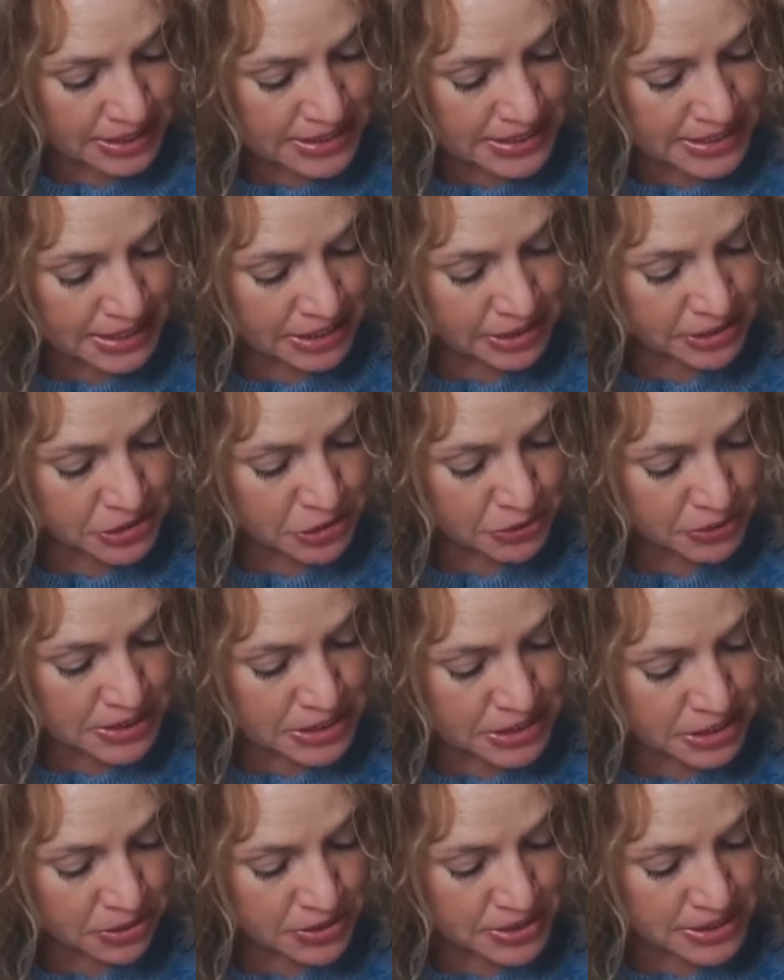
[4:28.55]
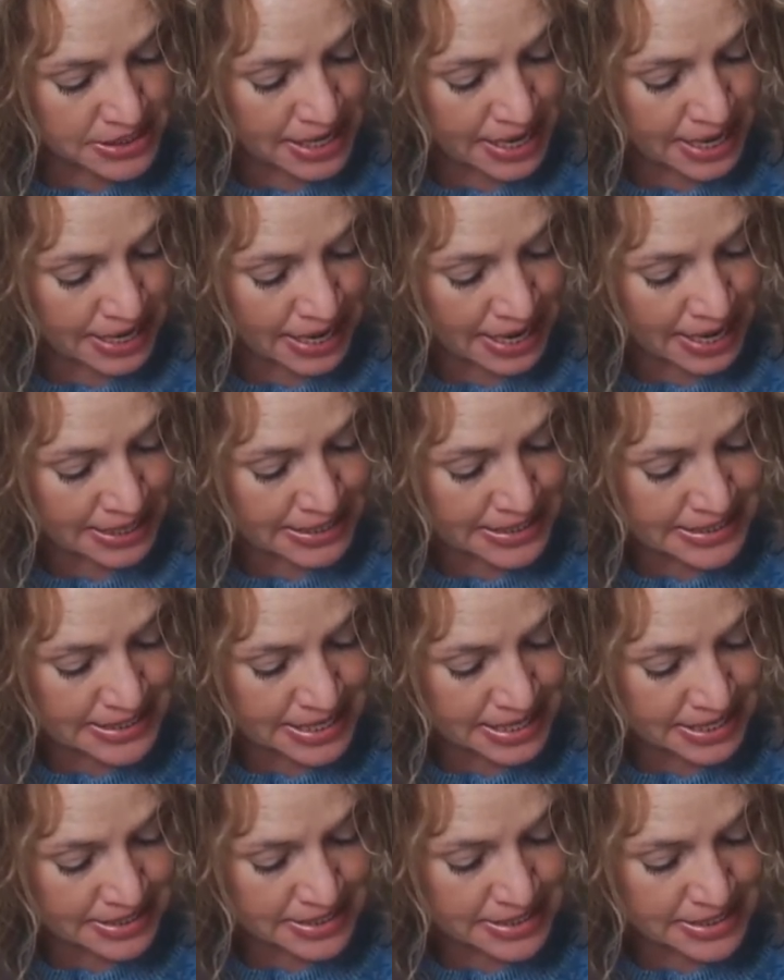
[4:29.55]
continue to associate an
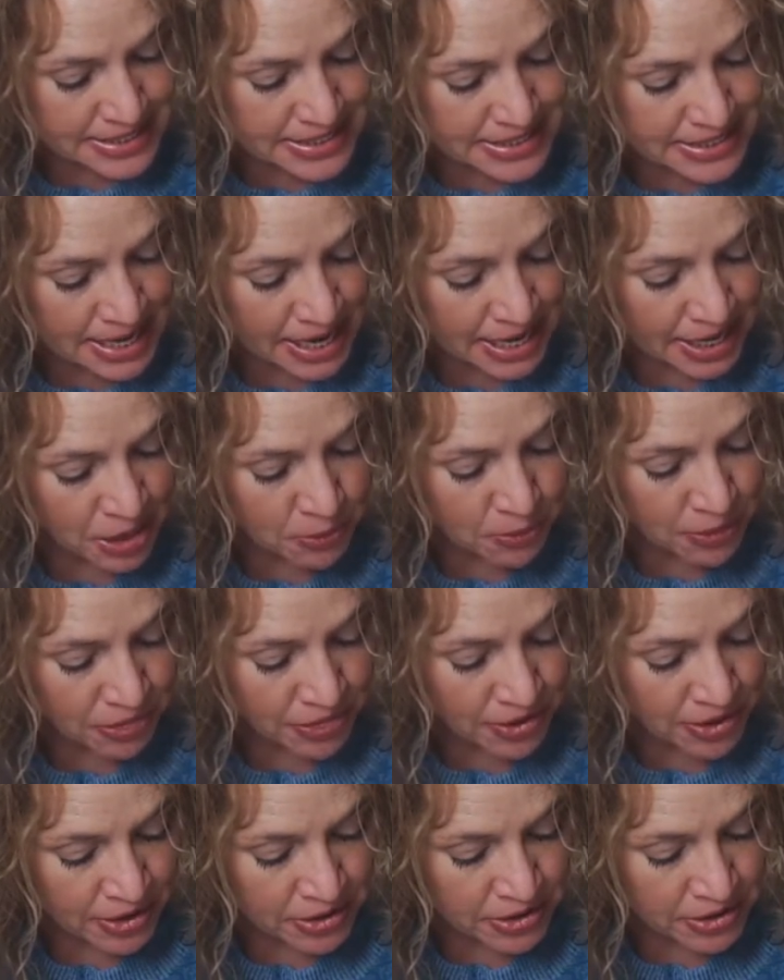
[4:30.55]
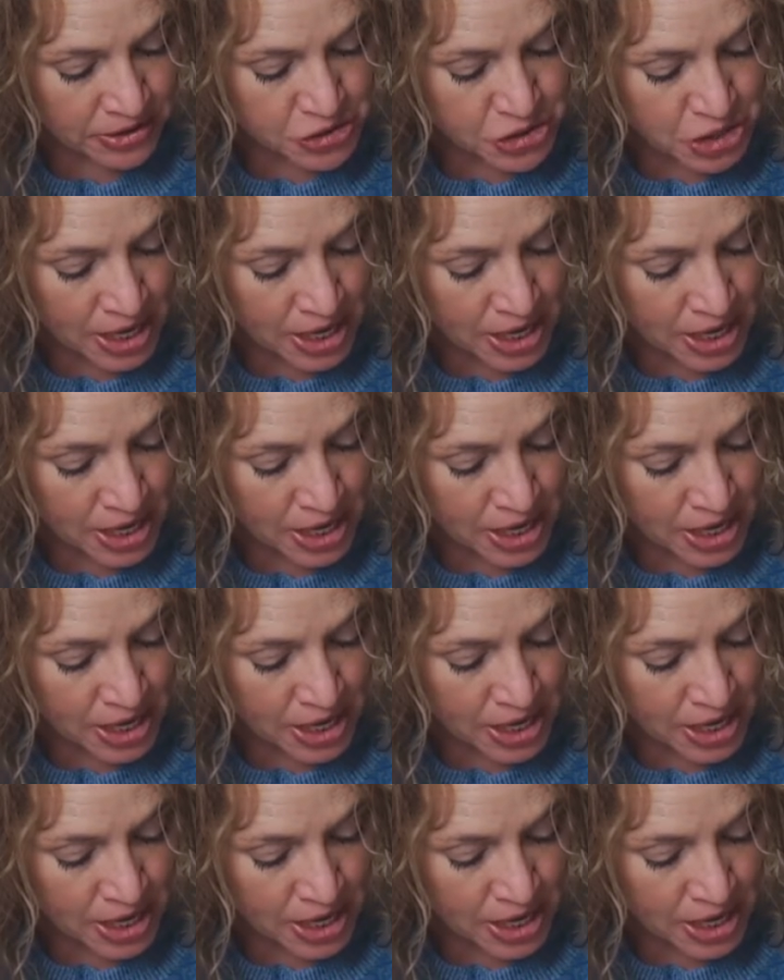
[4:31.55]
intense desire with their